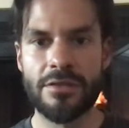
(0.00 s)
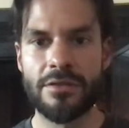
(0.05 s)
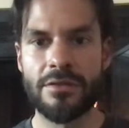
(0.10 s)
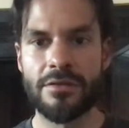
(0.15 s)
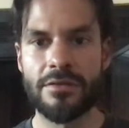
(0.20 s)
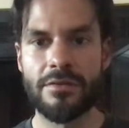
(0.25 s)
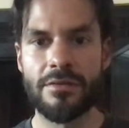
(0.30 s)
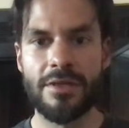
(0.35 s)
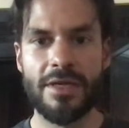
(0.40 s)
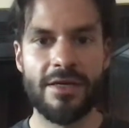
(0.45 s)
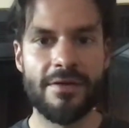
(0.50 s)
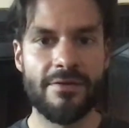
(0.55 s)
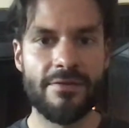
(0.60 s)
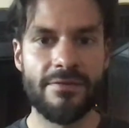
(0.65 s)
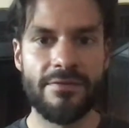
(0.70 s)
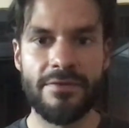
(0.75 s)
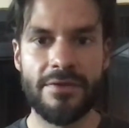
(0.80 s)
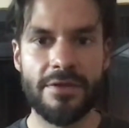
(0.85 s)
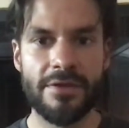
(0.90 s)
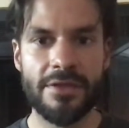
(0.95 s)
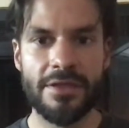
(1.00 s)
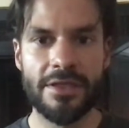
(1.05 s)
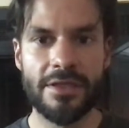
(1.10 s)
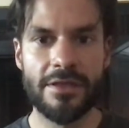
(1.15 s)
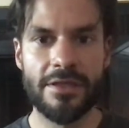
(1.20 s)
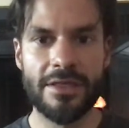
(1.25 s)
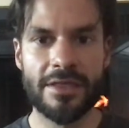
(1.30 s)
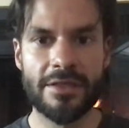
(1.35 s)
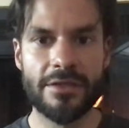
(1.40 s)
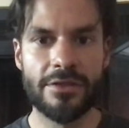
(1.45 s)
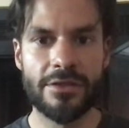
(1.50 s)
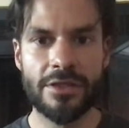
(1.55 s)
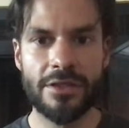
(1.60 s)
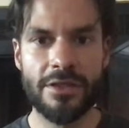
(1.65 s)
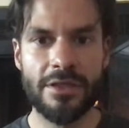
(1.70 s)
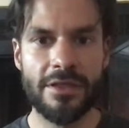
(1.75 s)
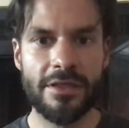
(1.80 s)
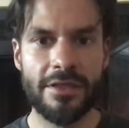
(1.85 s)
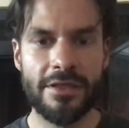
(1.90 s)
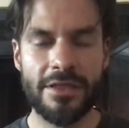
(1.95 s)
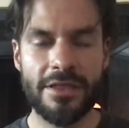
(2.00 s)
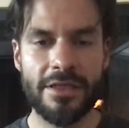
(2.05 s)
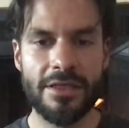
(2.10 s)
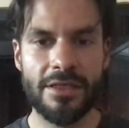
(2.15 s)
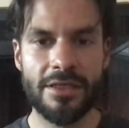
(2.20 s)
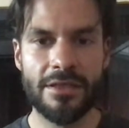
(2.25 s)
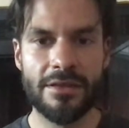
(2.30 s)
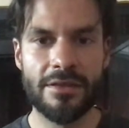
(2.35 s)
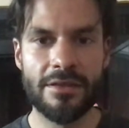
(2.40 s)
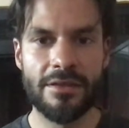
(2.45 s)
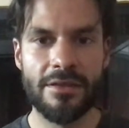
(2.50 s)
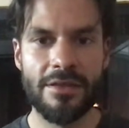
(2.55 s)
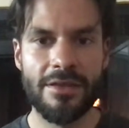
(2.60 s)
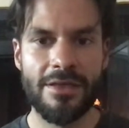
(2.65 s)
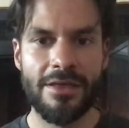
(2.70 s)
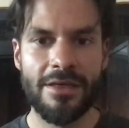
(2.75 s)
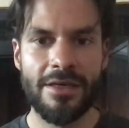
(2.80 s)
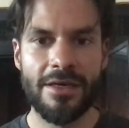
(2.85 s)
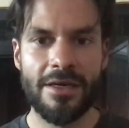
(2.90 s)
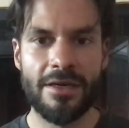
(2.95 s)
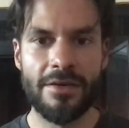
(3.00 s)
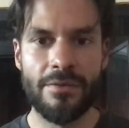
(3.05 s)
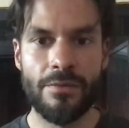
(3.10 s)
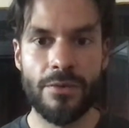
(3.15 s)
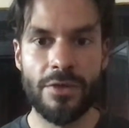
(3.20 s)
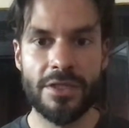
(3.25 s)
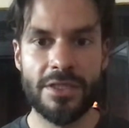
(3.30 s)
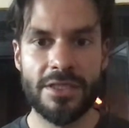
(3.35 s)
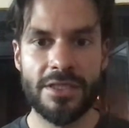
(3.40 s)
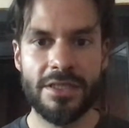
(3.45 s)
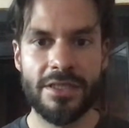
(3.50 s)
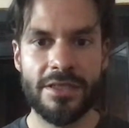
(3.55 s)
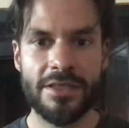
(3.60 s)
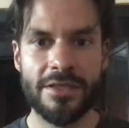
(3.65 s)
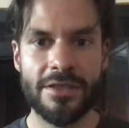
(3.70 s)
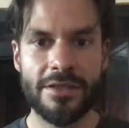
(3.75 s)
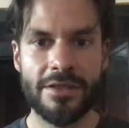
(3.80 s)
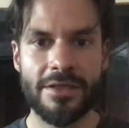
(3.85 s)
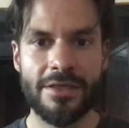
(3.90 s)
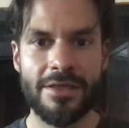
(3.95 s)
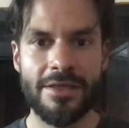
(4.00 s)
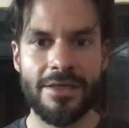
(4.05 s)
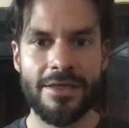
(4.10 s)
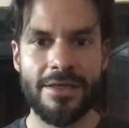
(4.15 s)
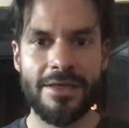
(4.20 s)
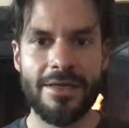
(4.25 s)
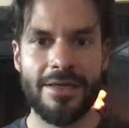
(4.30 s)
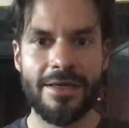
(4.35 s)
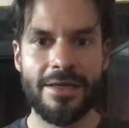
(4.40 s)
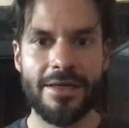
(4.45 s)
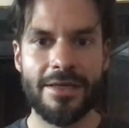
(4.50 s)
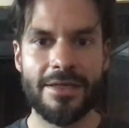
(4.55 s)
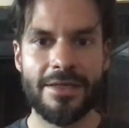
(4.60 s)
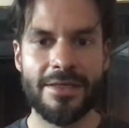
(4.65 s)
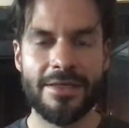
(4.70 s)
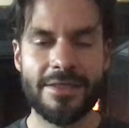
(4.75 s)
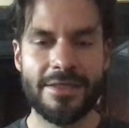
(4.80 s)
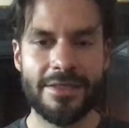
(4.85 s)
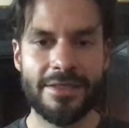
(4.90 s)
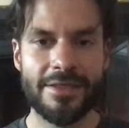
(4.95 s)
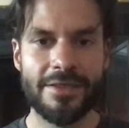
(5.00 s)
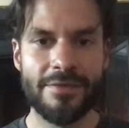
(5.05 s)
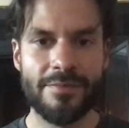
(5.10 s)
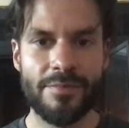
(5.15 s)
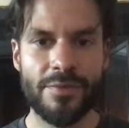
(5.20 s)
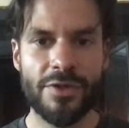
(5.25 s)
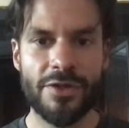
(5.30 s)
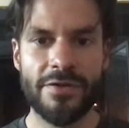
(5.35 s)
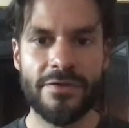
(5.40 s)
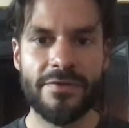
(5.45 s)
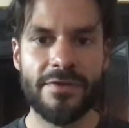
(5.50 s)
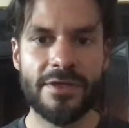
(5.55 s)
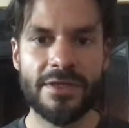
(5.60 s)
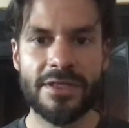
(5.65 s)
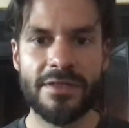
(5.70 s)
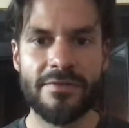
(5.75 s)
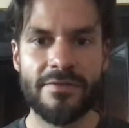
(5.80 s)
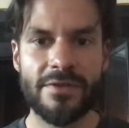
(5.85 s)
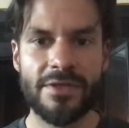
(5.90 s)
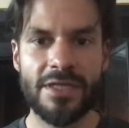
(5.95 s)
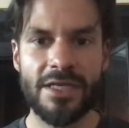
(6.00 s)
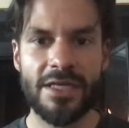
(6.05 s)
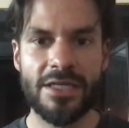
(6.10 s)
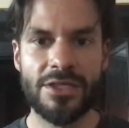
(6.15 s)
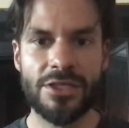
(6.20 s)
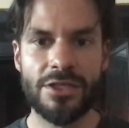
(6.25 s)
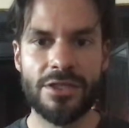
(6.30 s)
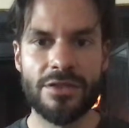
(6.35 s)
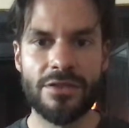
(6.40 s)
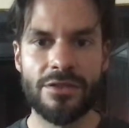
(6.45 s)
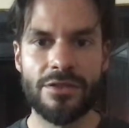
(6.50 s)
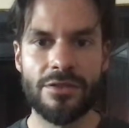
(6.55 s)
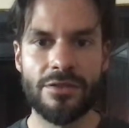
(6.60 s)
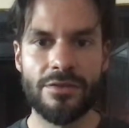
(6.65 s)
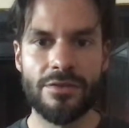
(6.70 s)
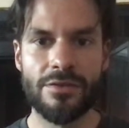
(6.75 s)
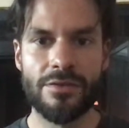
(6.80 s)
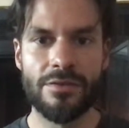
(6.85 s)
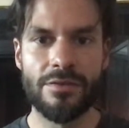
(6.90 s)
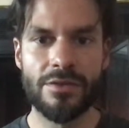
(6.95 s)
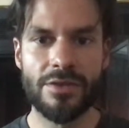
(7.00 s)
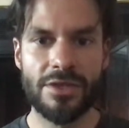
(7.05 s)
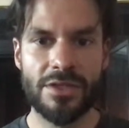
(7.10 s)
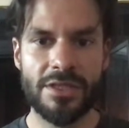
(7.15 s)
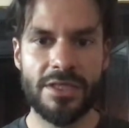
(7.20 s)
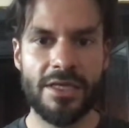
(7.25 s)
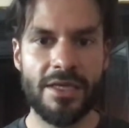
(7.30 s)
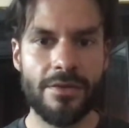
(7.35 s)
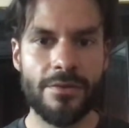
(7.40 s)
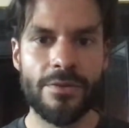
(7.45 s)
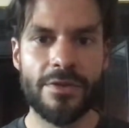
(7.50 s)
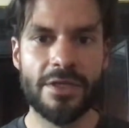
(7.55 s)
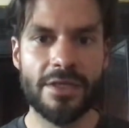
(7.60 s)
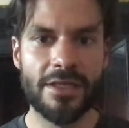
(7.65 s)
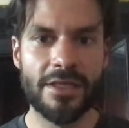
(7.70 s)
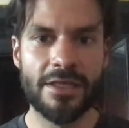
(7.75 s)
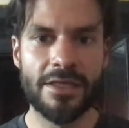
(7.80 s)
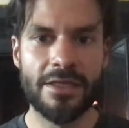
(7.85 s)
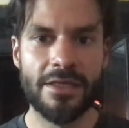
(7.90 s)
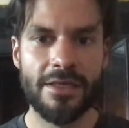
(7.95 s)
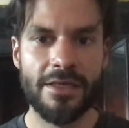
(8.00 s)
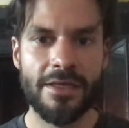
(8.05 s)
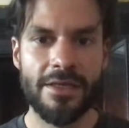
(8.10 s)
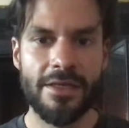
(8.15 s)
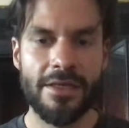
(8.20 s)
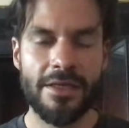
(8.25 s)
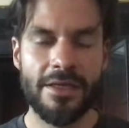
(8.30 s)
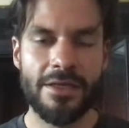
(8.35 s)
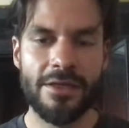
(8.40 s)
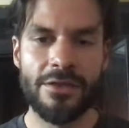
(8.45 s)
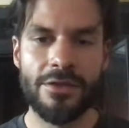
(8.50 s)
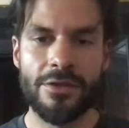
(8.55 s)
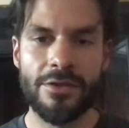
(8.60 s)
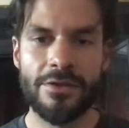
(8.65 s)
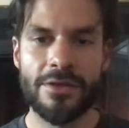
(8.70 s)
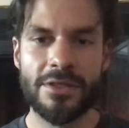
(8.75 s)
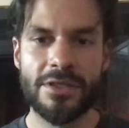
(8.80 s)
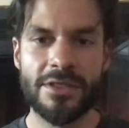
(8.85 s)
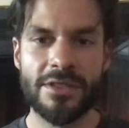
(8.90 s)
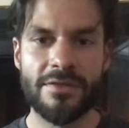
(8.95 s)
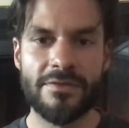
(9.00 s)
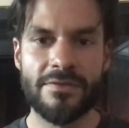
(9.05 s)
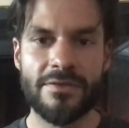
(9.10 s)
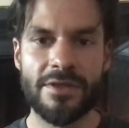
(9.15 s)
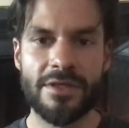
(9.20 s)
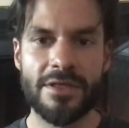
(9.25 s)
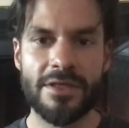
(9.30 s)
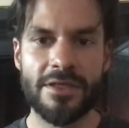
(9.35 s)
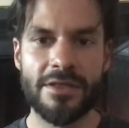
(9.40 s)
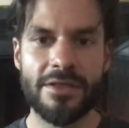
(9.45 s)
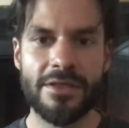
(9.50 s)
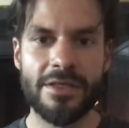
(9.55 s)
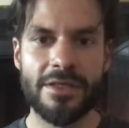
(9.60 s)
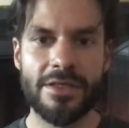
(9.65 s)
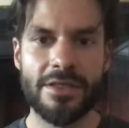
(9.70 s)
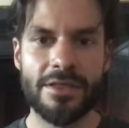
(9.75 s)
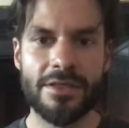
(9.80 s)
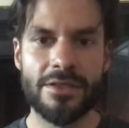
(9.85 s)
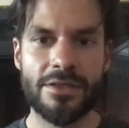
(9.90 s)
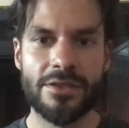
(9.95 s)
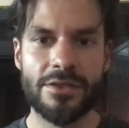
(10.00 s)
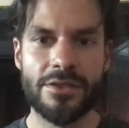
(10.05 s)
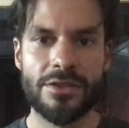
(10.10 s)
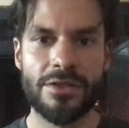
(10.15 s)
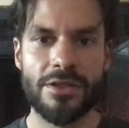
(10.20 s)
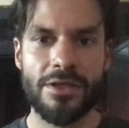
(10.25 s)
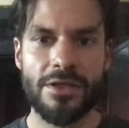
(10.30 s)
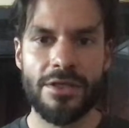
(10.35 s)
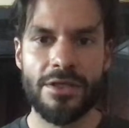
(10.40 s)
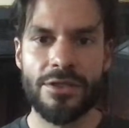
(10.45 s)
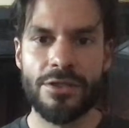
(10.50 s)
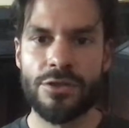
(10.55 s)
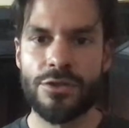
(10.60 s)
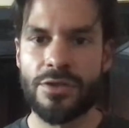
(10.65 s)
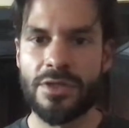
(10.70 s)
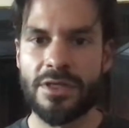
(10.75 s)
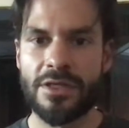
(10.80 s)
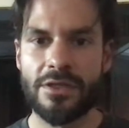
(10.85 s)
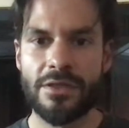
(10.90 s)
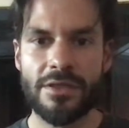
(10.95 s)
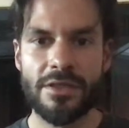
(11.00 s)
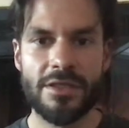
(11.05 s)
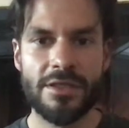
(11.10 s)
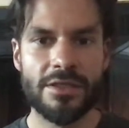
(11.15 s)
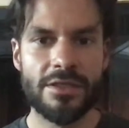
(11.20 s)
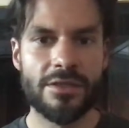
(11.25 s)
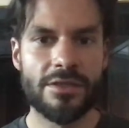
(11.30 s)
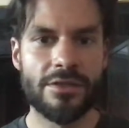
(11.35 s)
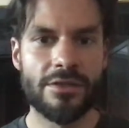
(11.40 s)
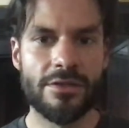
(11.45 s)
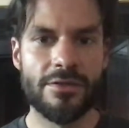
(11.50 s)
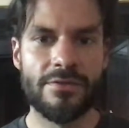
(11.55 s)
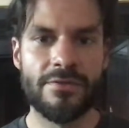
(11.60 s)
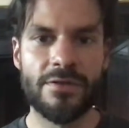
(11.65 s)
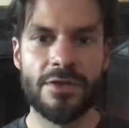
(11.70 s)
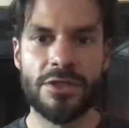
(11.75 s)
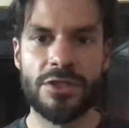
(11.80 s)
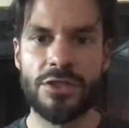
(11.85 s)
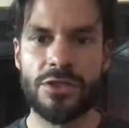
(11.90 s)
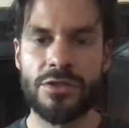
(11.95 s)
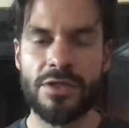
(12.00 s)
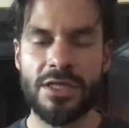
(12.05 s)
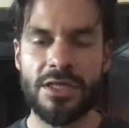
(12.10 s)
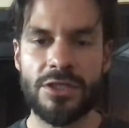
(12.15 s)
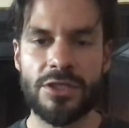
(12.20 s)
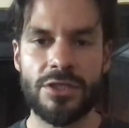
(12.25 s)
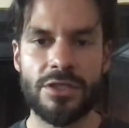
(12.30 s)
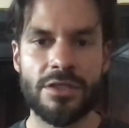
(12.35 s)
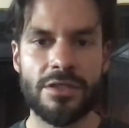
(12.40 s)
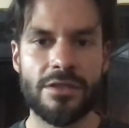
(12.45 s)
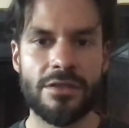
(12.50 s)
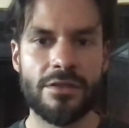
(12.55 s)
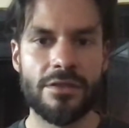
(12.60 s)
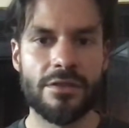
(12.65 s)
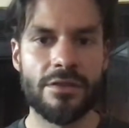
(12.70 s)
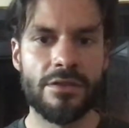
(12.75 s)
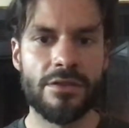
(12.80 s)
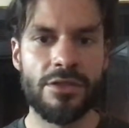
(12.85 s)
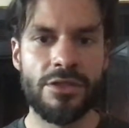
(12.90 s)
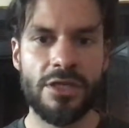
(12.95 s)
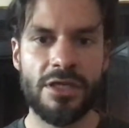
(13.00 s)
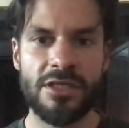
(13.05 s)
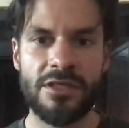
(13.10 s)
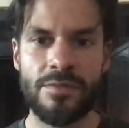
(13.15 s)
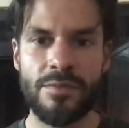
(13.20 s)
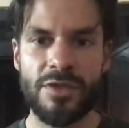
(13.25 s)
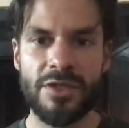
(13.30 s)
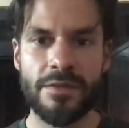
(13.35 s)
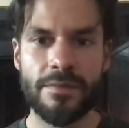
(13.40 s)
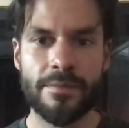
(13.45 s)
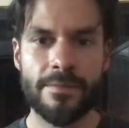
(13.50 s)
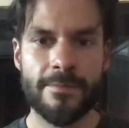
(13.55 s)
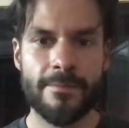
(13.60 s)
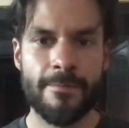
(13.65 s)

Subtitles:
or not feeling like there's clarity on what's here. This is a perfect invitation to stay with it and notice if there is triggeredness or frustration or judgment,